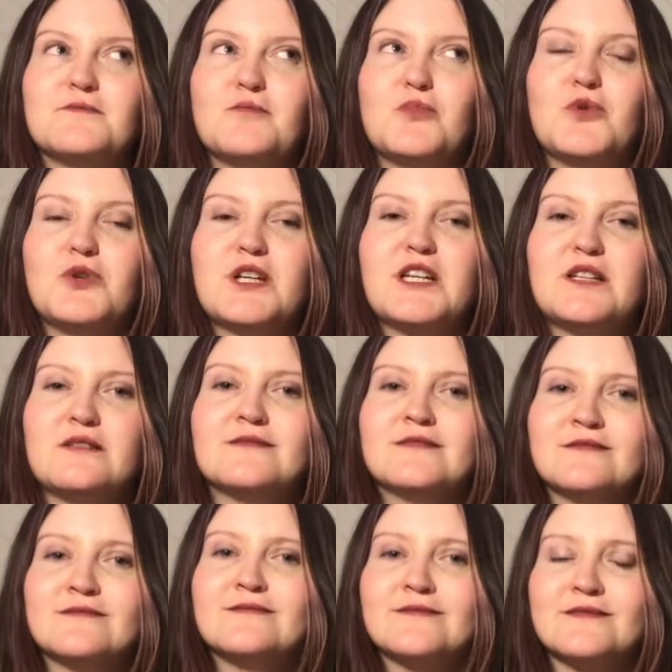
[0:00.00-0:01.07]
pretty
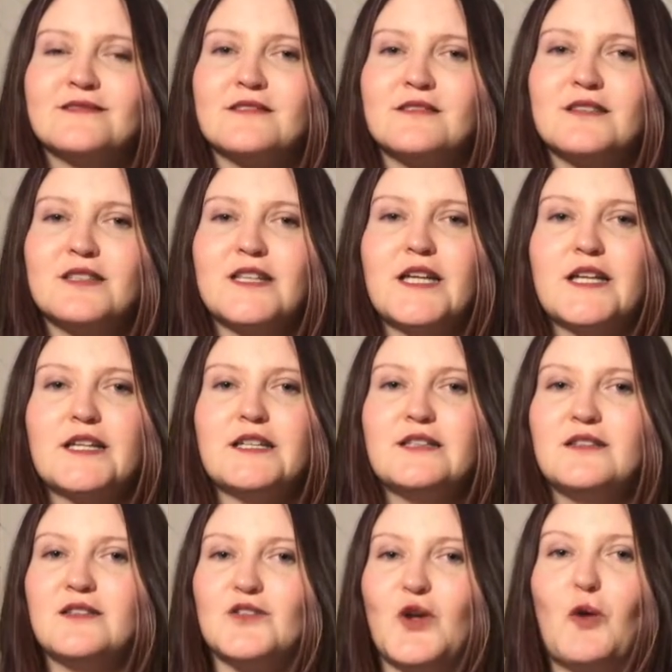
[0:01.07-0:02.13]
clearly
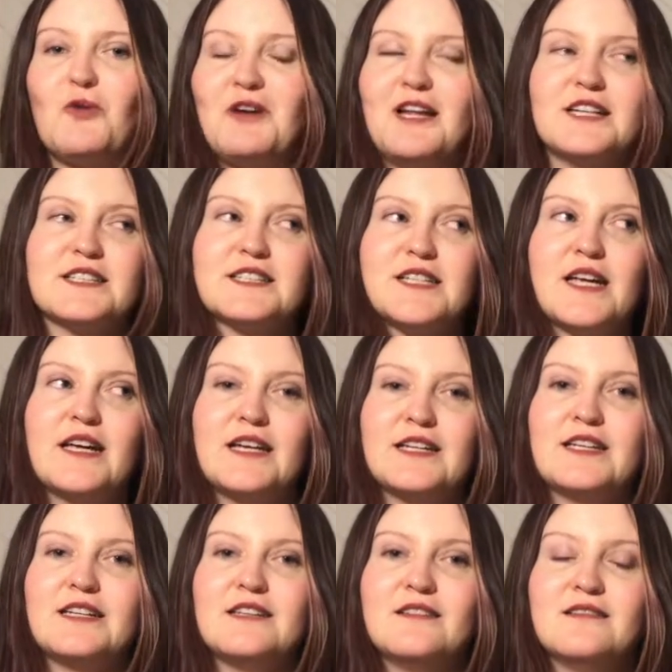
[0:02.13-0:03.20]
not related to
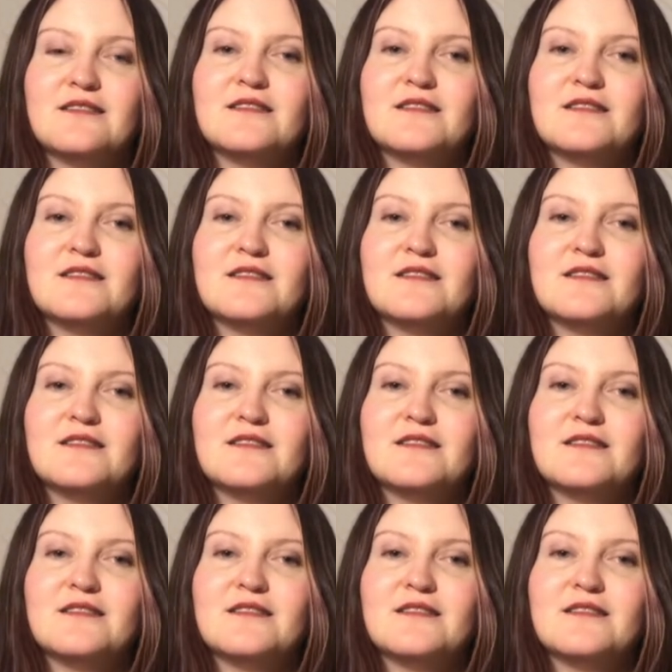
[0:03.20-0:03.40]
any